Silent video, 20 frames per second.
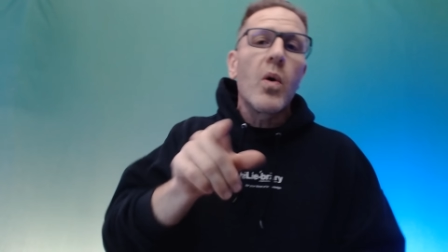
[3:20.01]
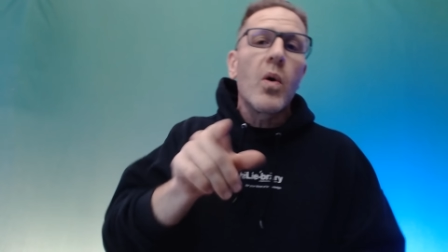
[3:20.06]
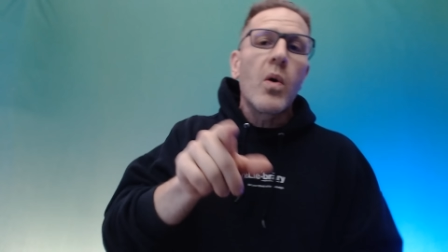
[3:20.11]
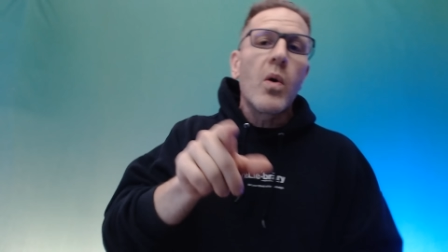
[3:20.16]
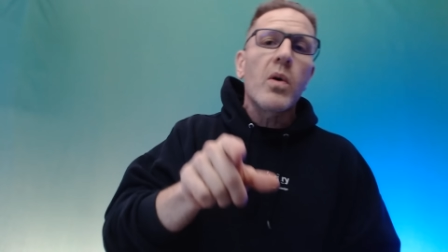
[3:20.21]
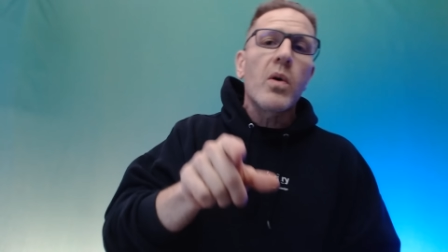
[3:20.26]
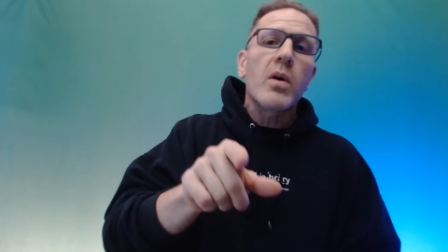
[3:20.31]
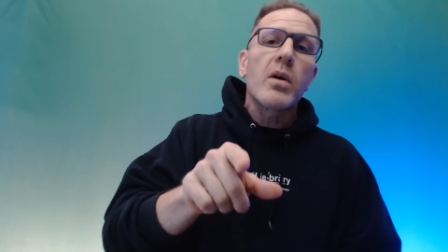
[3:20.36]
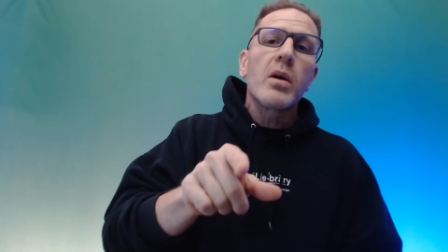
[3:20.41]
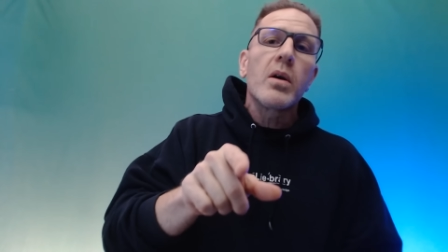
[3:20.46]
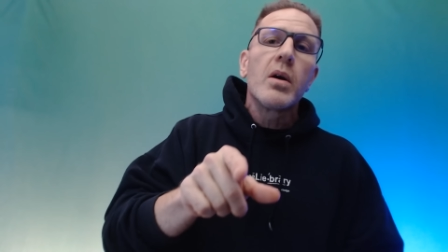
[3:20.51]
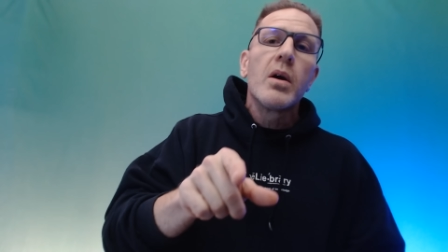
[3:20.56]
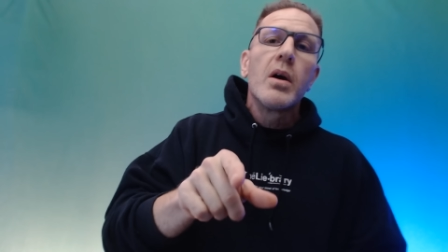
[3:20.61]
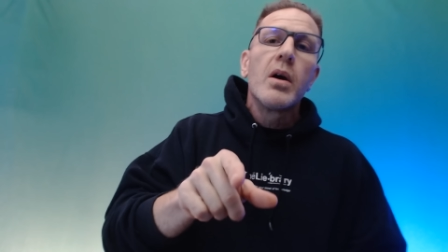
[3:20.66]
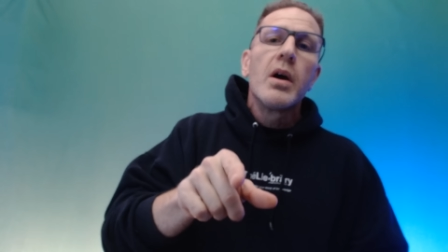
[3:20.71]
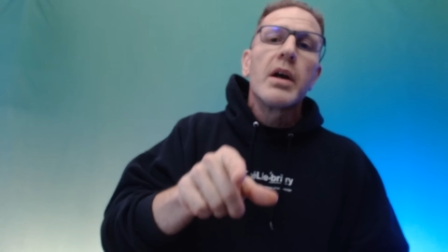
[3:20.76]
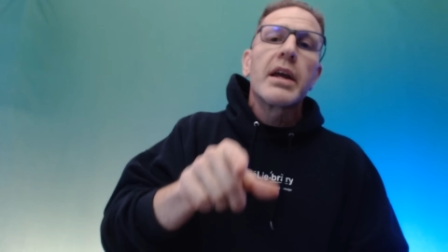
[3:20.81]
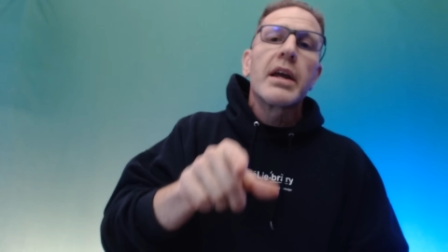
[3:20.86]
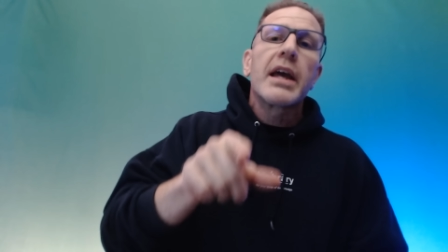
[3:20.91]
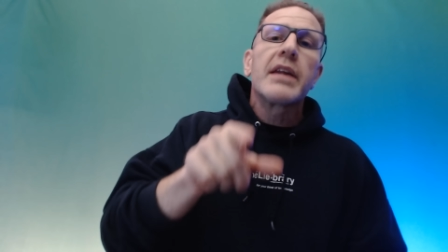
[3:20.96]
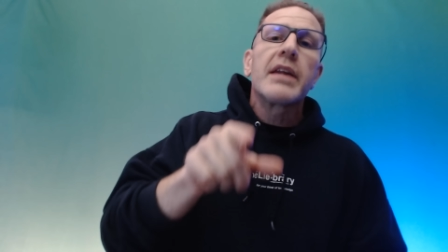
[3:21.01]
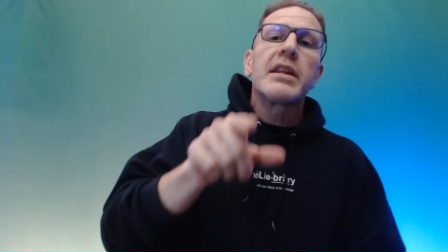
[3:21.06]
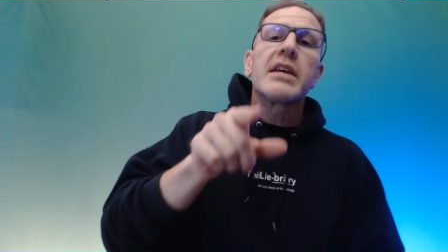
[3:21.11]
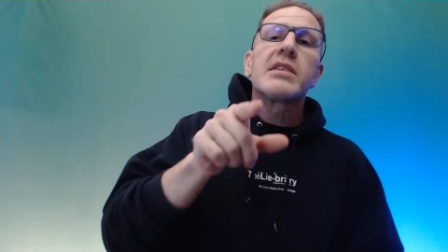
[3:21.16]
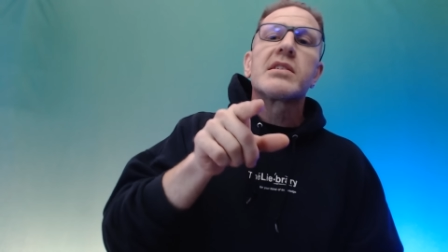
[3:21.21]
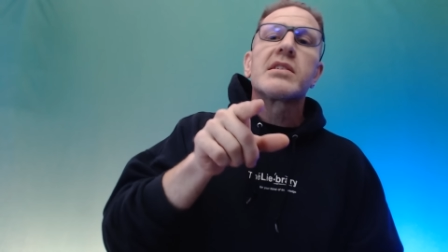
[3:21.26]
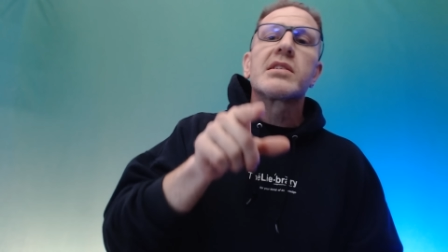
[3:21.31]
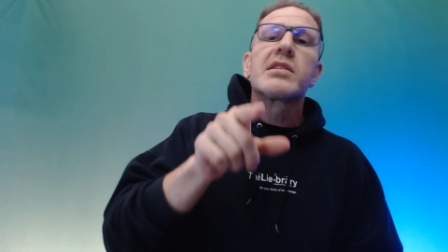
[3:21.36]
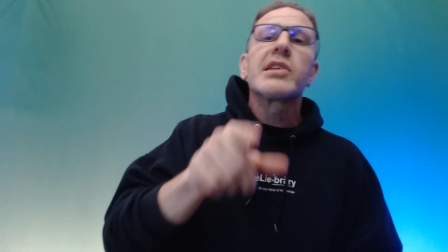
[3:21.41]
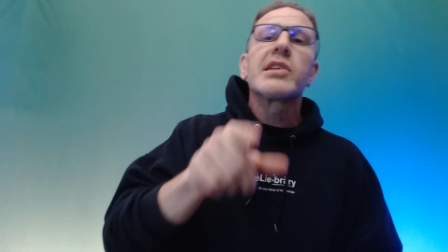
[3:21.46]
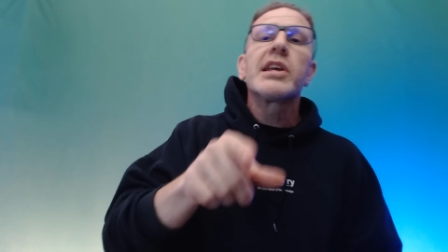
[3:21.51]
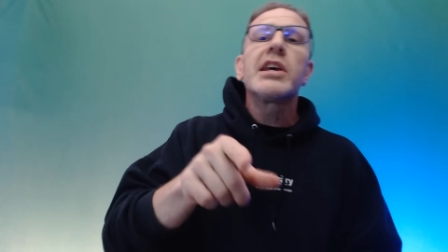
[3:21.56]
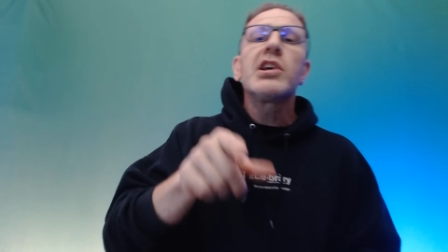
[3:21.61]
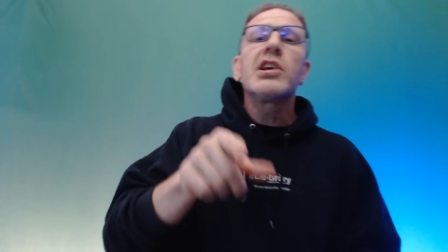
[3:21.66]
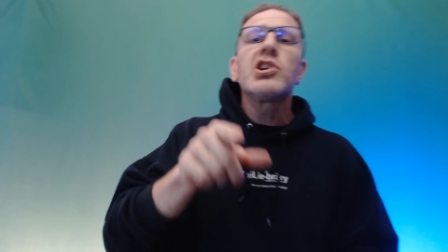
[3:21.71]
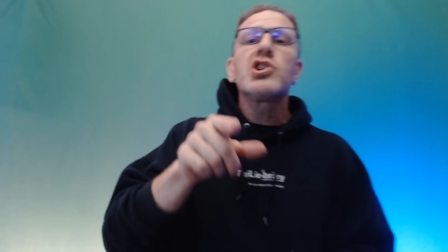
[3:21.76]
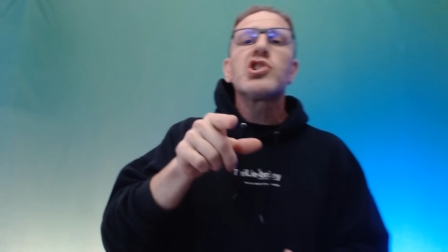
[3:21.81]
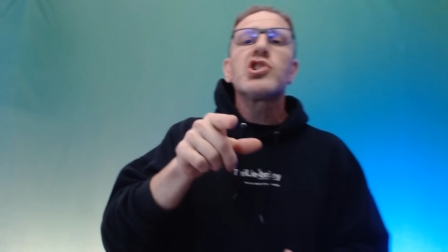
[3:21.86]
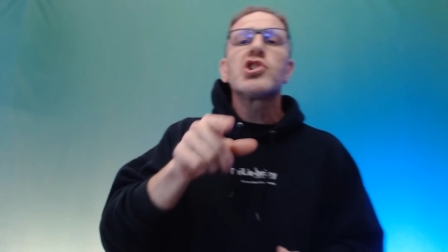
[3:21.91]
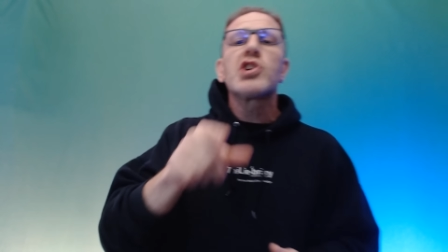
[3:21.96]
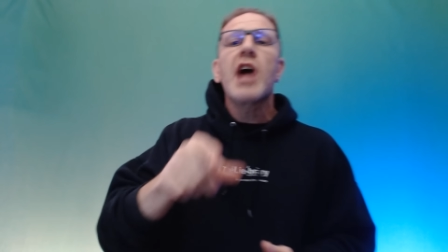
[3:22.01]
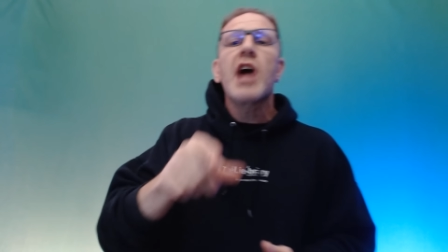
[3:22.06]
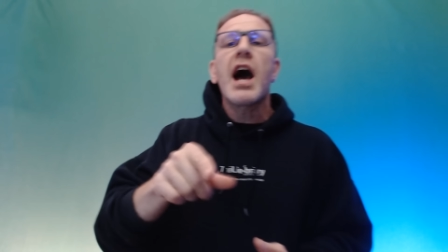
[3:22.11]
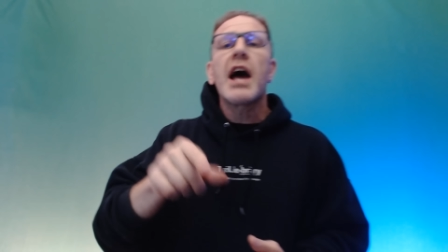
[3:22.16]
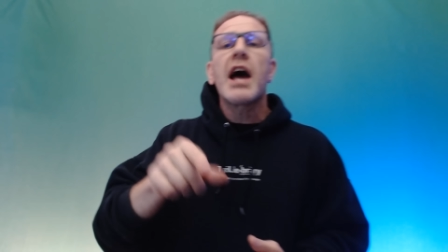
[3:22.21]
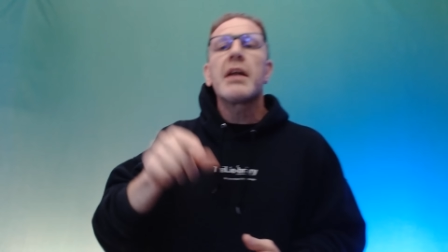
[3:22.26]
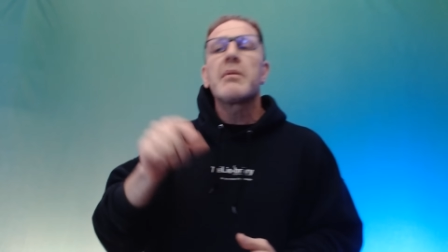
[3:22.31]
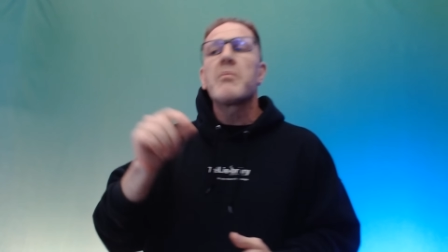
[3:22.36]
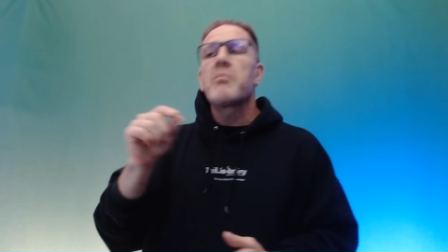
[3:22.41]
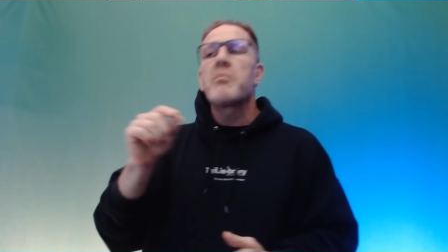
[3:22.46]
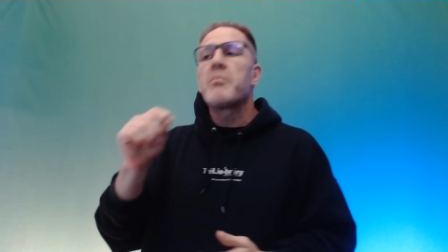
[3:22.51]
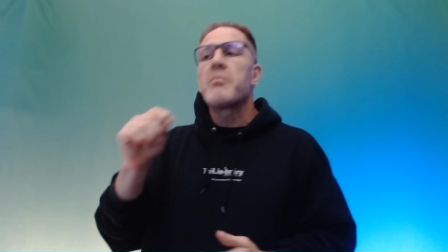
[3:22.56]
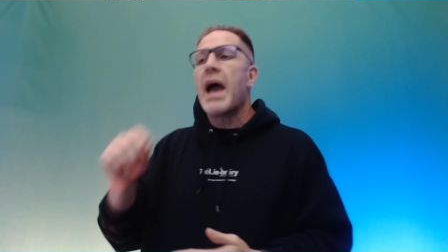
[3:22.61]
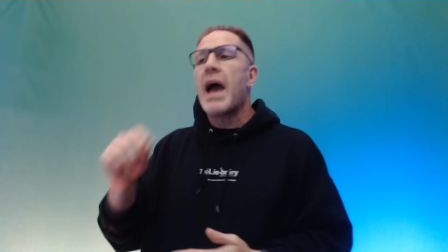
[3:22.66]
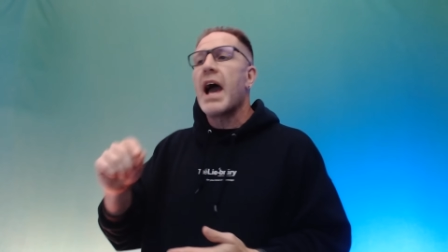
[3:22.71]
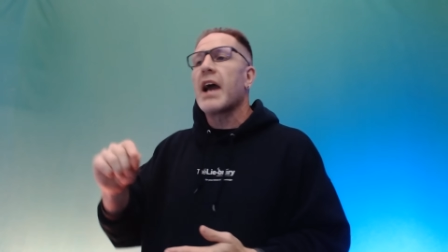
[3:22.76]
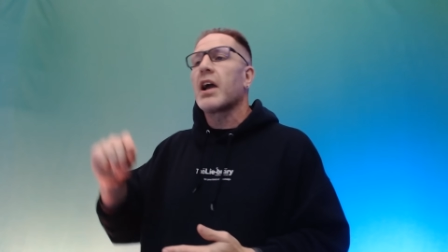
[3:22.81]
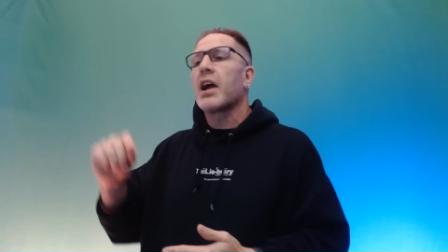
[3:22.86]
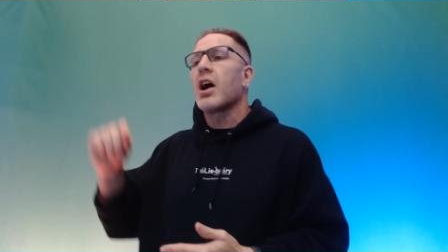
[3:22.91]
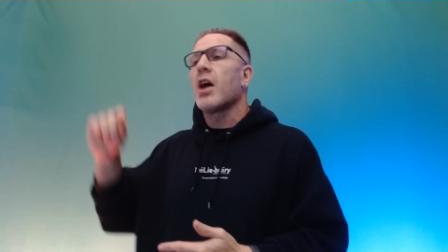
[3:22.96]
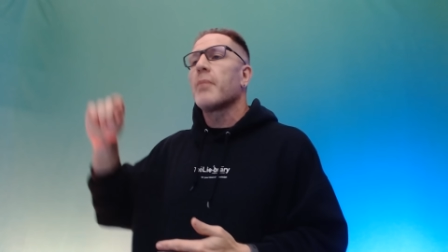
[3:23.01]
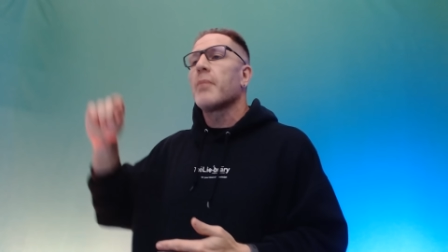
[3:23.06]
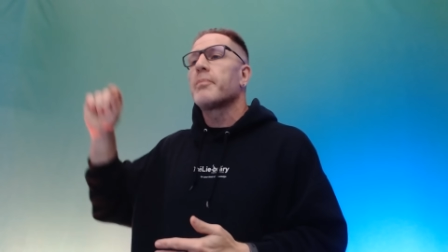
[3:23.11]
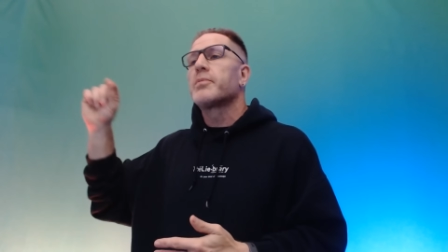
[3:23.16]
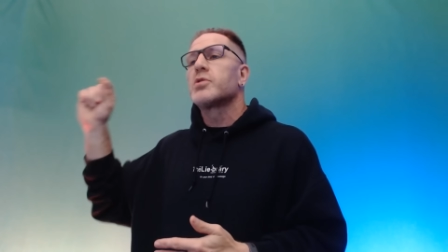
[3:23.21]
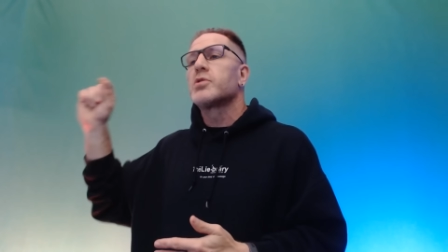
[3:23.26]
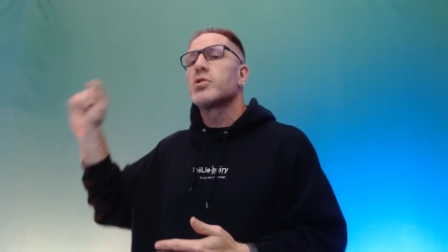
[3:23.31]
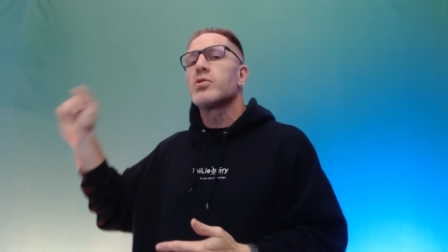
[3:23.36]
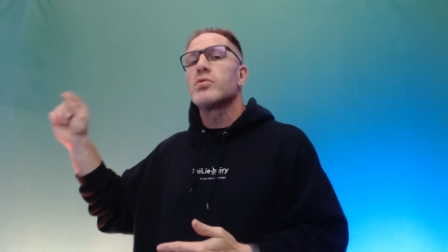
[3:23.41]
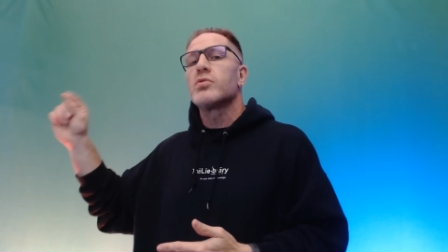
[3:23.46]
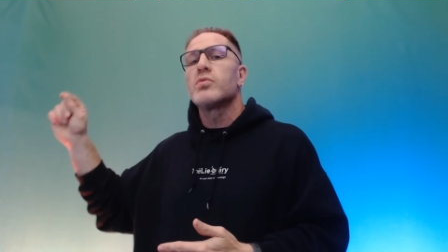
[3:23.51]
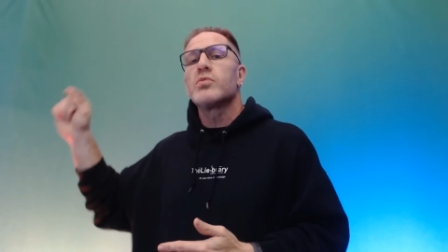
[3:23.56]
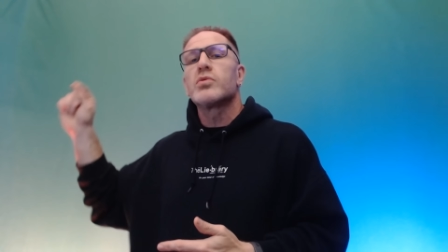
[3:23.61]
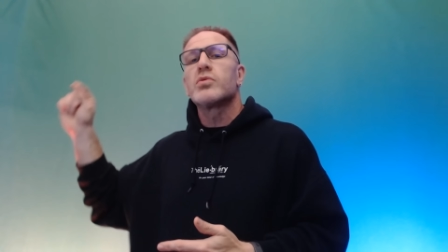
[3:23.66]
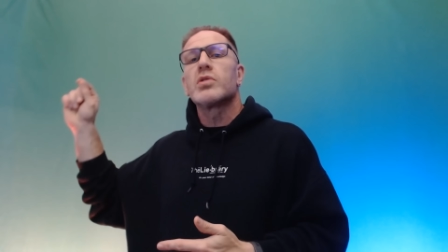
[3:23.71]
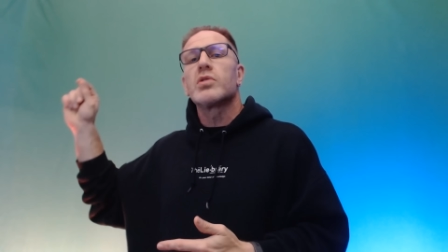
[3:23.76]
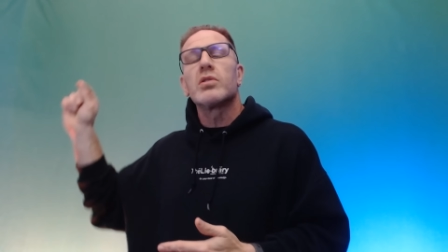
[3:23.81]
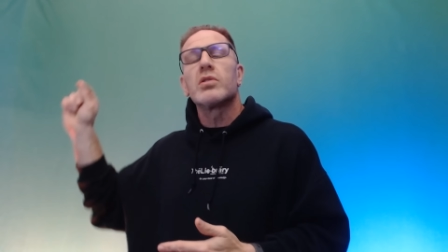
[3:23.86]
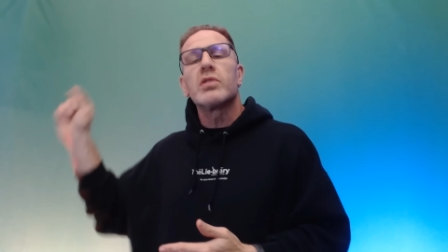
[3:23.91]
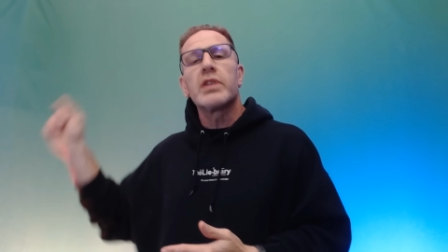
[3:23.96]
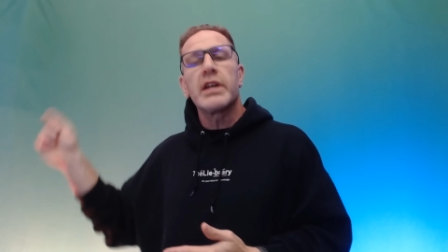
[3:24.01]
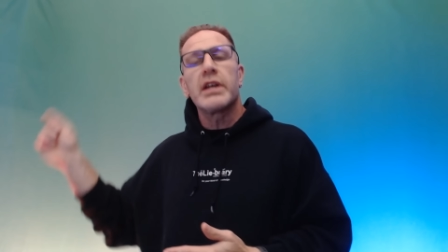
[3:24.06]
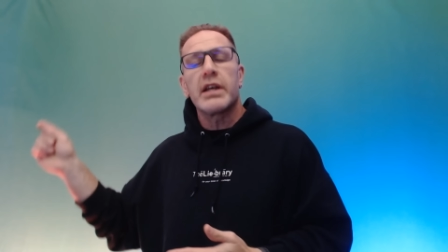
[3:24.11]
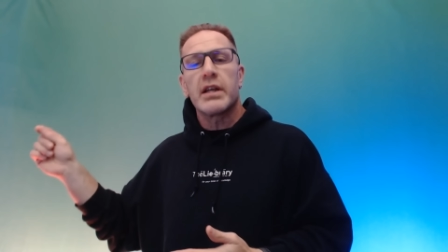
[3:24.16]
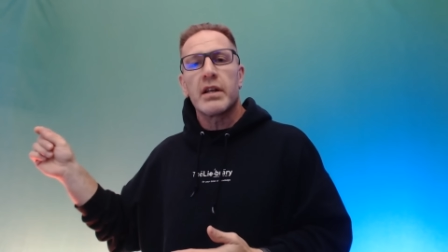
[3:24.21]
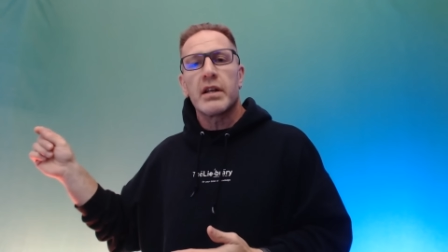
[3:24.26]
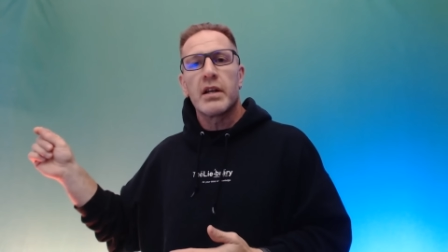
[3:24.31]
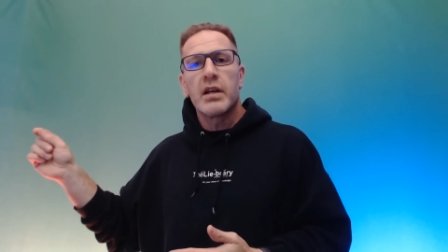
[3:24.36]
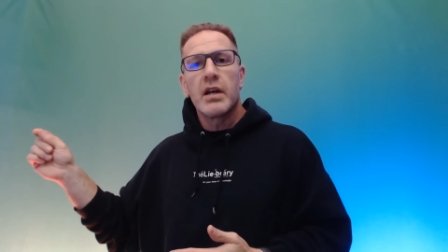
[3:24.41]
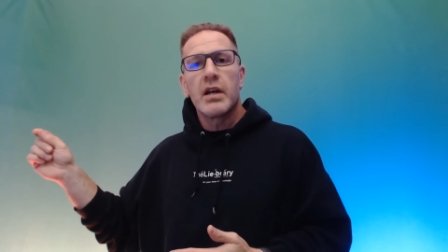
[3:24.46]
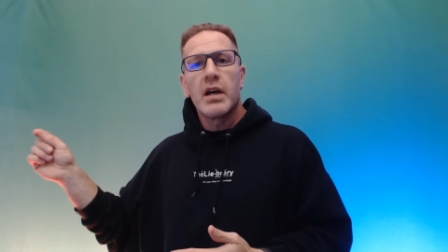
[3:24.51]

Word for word: Or can they slingshot back up to the lead?